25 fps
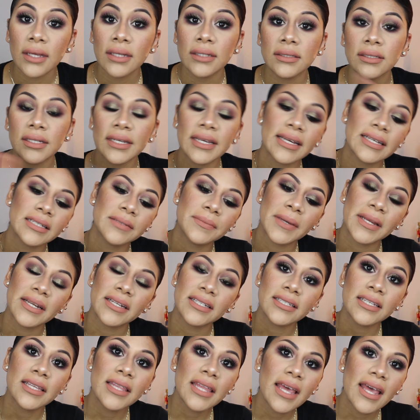So you guys made it
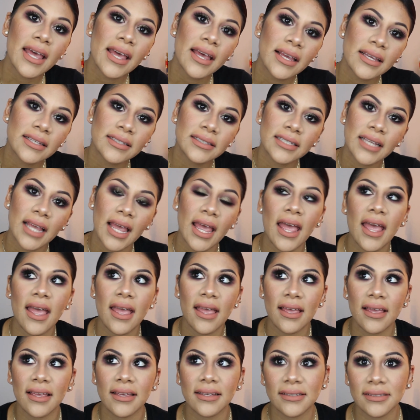to the end,
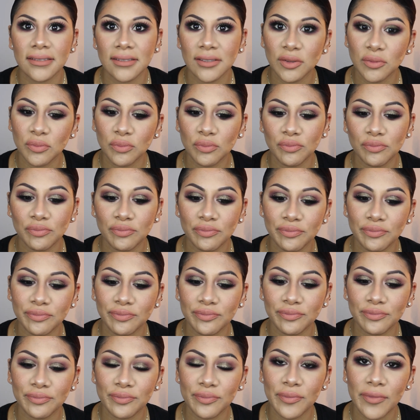
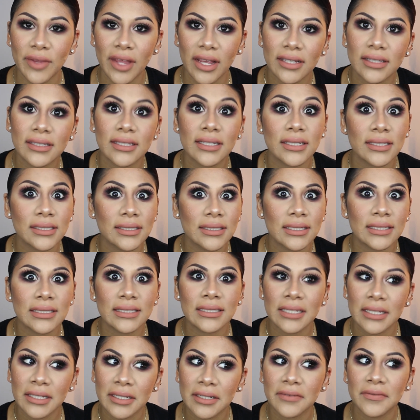and this is
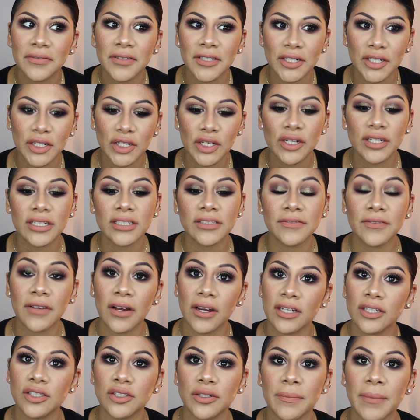the look for New Year's.
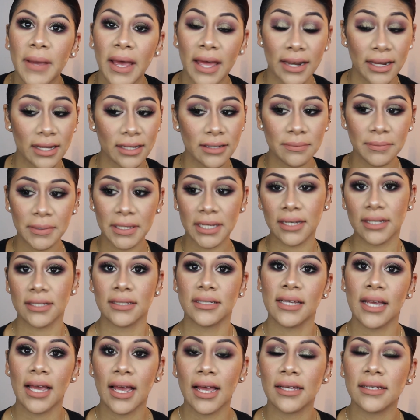Very dramatic because
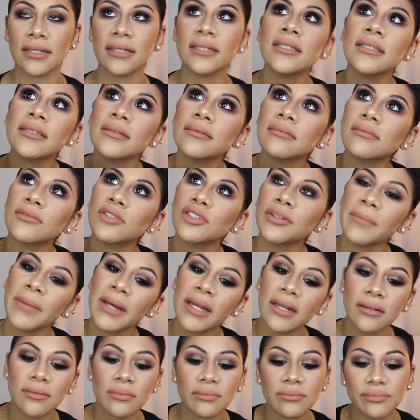it's
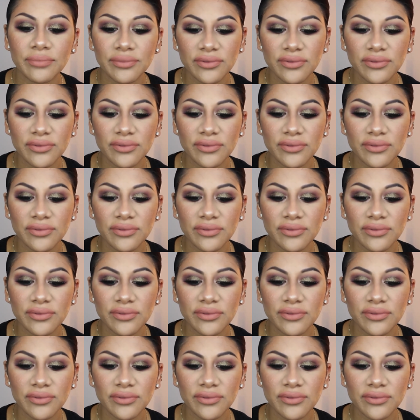dramatic.